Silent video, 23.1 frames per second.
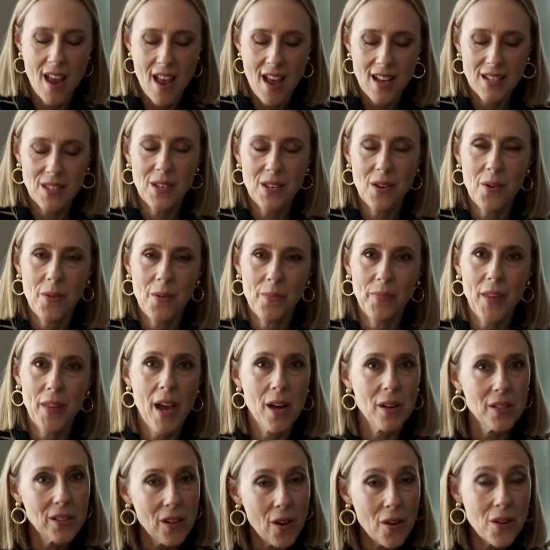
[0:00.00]
So
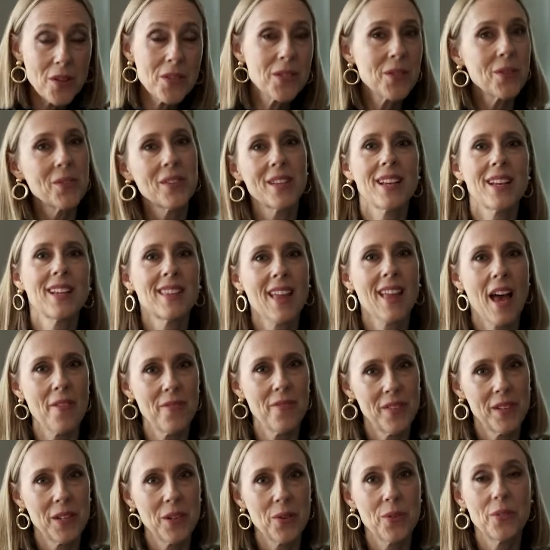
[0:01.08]
I'll also link that
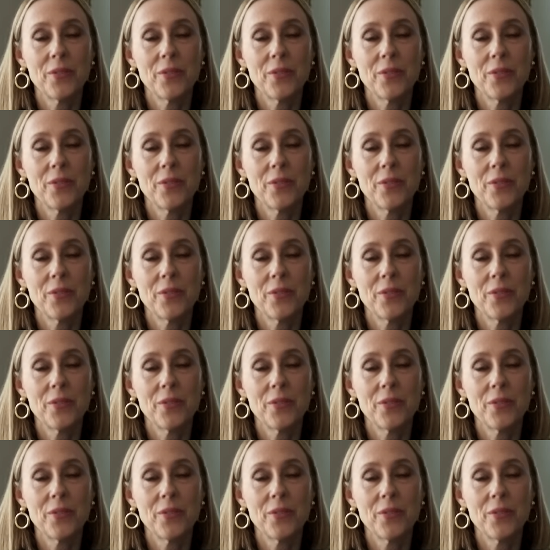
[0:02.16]
video.